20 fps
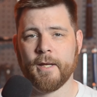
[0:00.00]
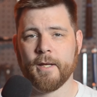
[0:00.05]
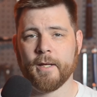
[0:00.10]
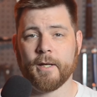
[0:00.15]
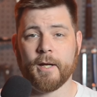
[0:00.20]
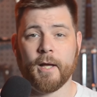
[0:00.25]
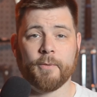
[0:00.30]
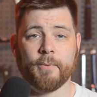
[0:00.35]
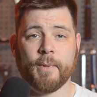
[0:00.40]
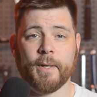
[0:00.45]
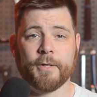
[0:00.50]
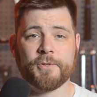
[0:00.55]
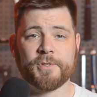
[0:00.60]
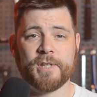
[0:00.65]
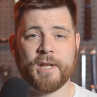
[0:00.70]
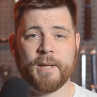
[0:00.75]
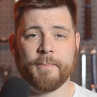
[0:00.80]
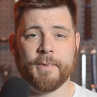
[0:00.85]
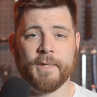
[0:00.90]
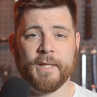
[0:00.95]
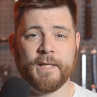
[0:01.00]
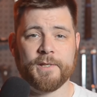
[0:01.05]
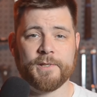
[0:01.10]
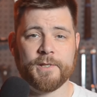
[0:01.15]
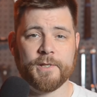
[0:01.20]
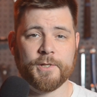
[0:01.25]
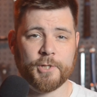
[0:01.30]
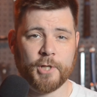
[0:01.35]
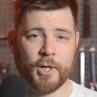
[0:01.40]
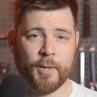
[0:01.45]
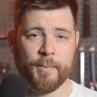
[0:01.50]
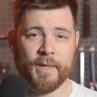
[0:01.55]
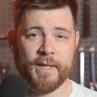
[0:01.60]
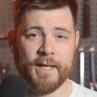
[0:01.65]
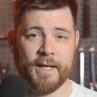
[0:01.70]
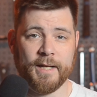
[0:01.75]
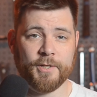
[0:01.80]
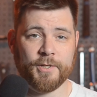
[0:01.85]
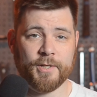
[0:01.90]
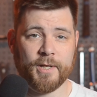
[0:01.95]
Colorado State Police determined
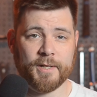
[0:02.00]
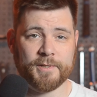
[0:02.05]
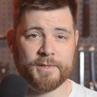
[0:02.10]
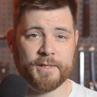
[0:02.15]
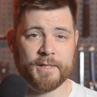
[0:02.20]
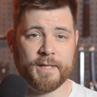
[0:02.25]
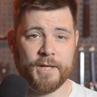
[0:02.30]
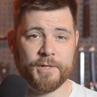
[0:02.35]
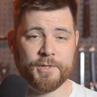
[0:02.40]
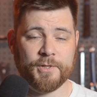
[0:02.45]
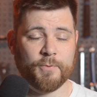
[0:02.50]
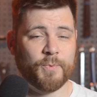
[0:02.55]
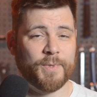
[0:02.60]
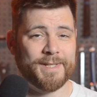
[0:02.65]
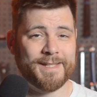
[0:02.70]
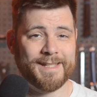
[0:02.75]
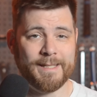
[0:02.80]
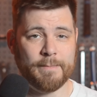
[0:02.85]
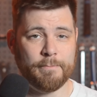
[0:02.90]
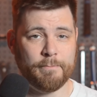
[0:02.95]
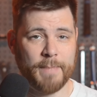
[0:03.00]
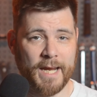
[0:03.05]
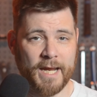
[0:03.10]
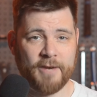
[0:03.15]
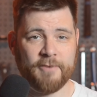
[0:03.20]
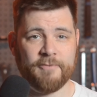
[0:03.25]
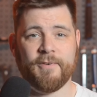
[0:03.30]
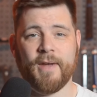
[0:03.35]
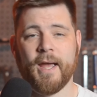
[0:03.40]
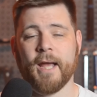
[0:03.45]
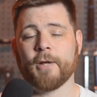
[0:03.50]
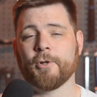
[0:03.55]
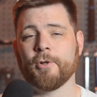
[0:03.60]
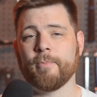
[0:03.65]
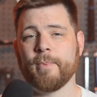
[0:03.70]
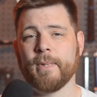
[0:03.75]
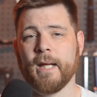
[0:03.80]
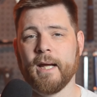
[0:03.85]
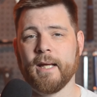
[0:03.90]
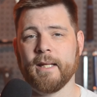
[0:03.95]
that intoxication was the main factor
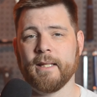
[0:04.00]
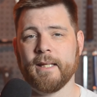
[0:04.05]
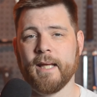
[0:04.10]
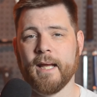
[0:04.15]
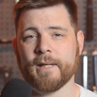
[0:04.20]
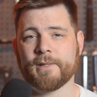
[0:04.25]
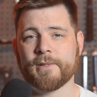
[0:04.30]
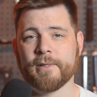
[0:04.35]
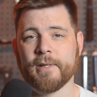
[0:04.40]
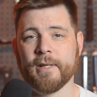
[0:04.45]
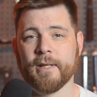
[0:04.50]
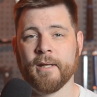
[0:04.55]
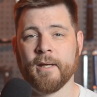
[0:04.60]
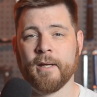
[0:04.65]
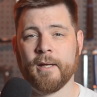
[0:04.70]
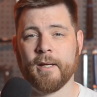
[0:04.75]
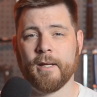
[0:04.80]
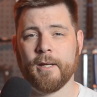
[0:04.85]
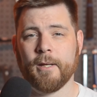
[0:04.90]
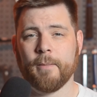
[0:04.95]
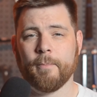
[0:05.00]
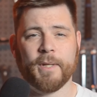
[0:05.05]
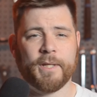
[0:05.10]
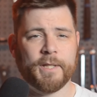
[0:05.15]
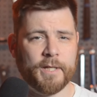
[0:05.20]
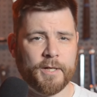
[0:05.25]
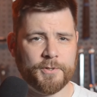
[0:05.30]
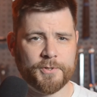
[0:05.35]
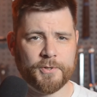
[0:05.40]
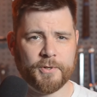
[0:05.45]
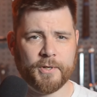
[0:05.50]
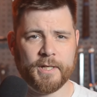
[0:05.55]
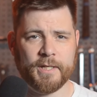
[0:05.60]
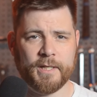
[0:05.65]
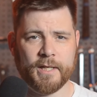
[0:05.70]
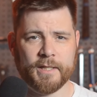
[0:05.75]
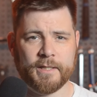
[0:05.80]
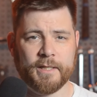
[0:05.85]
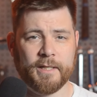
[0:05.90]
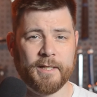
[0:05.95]
behind the accident, but they also
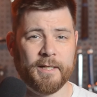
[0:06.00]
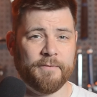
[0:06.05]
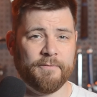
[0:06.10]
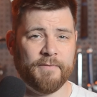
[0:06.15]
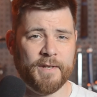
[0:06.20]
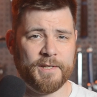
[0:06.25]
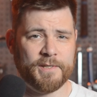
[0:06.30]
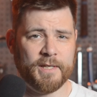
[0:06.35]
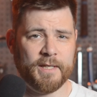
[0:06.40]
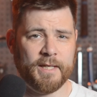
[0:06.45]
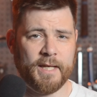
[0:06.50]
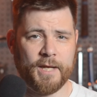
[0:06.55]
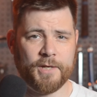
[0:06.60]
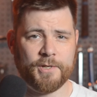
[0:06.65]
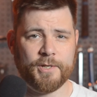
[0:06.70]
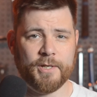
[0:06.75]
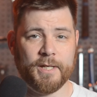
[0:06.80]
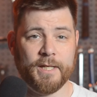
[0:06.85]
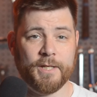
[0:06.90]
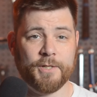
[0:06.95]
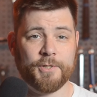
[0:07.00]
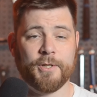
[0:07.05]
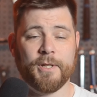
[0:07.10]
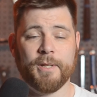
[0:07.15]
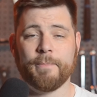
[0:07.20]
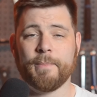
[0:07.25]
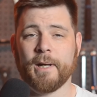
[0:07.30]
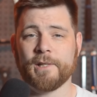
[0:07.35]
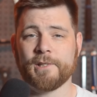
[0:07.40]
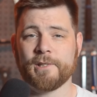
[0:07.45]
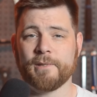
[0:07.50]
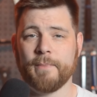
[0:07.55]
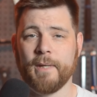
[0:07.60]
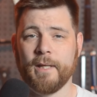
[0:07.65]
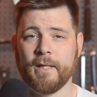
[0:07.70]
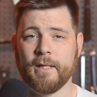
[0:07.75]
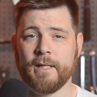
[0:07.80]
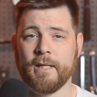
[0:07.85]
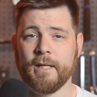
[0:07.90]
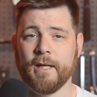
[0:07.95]
conducted an investigation into the
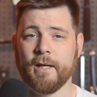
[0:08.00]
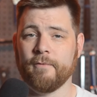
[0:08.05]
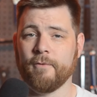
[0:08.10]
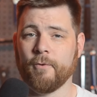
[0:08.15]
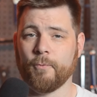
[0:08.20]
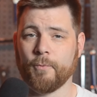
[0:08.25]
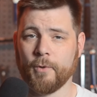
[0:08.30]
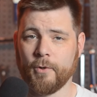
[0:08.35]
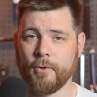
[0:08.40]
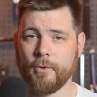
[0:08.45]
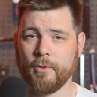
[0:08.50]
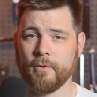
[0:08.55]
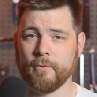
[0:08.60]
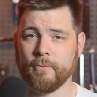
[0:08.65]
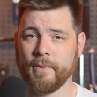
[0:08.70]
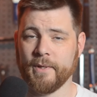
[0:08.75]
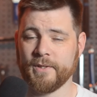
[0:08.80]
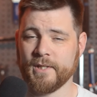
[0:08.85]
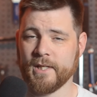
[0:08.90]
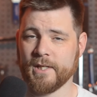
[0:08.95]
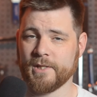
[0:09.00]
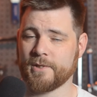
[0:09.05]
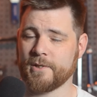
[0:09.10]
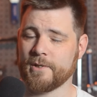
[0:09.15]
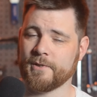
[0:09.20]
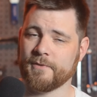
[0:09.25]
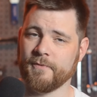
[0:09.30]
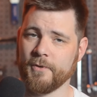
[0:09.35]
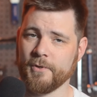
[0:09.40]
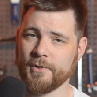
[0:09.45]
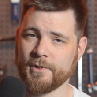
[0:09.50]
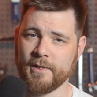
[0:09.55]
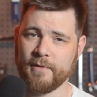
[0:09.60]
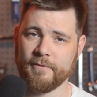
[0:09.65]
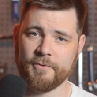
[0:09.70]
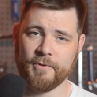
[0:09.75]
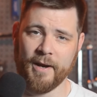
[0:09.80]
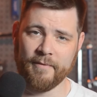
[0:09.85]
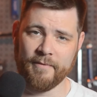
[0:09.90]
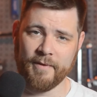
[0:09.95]
possibility of a role with Tesla's full
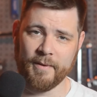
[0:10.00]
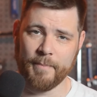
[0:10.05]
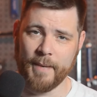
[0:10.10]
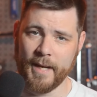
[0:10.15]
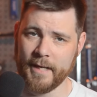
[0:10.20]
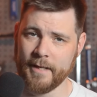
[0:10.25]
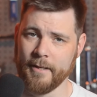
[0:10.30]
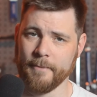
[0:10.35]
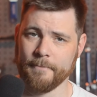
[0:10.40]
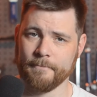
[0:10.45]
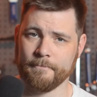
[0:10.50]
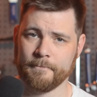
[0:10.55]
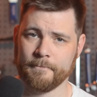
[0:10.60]
self-driving beta.